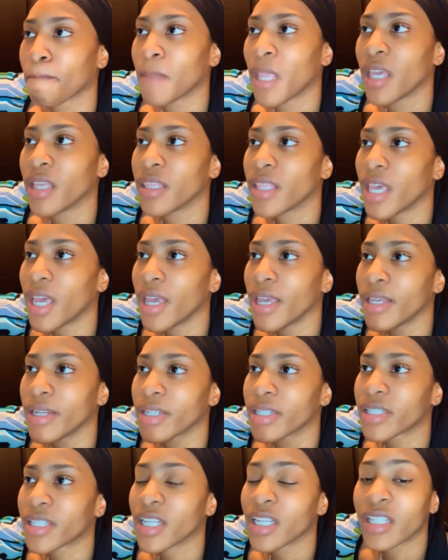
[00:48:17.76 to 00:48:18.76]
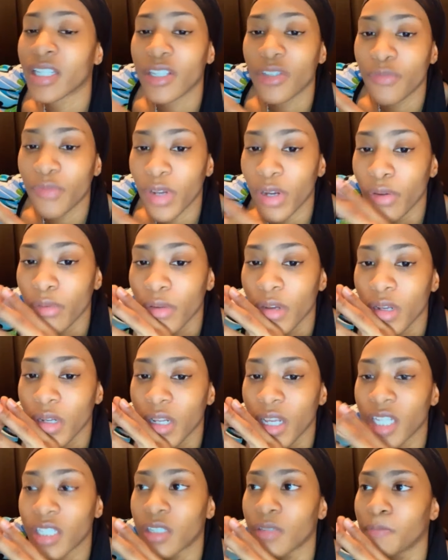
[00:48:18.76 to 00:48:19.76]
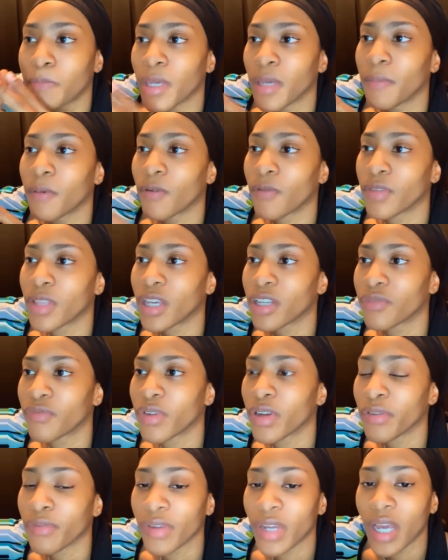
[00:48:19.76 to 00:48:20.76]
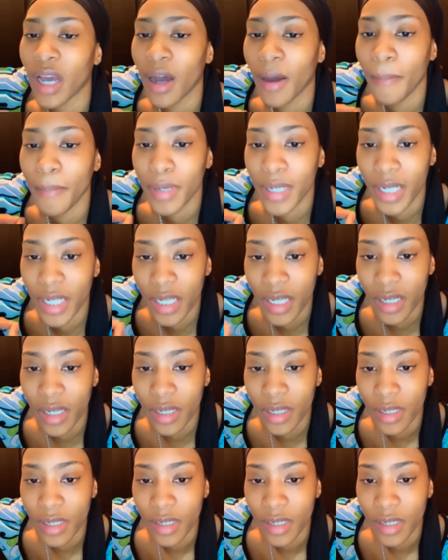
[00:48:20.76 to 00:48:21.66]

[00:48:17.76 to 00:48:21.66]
and that in a sense is very that's people that's very humbling.